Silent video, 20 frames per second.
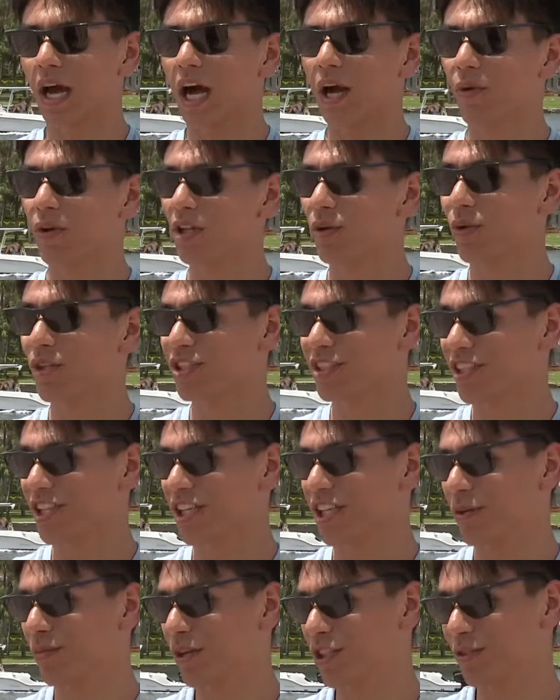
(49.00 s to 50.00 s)
I really wasn't
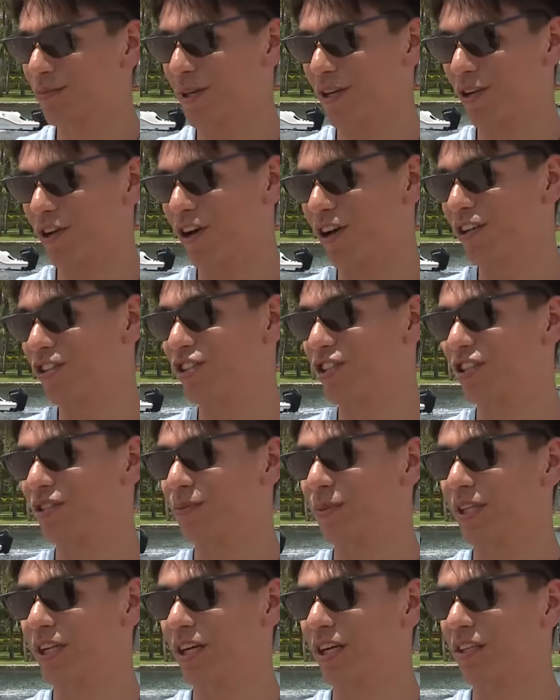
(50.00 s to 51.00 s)
thinking much about college
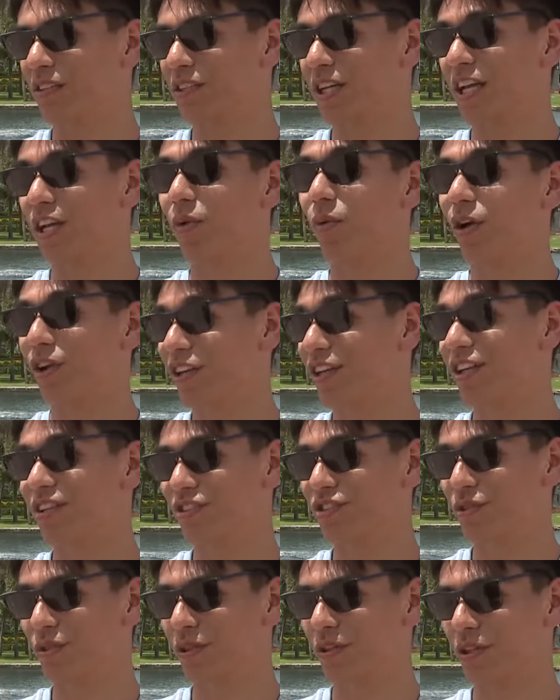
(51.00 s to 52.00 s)
just because I didn't want to get in
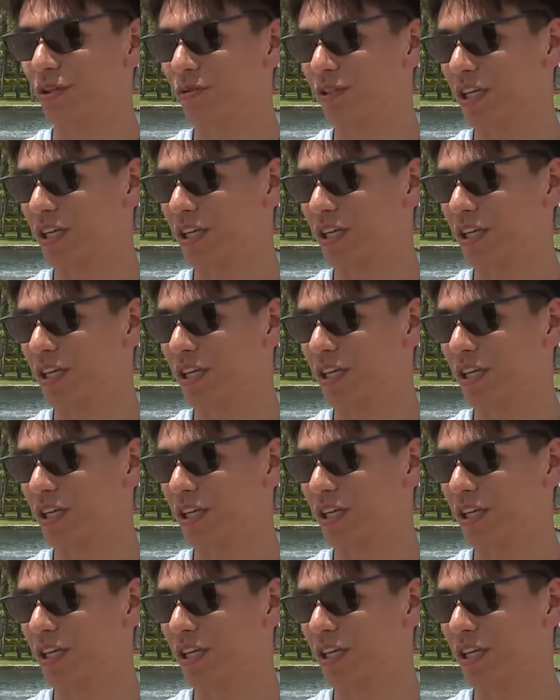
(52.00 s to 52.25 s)
student loan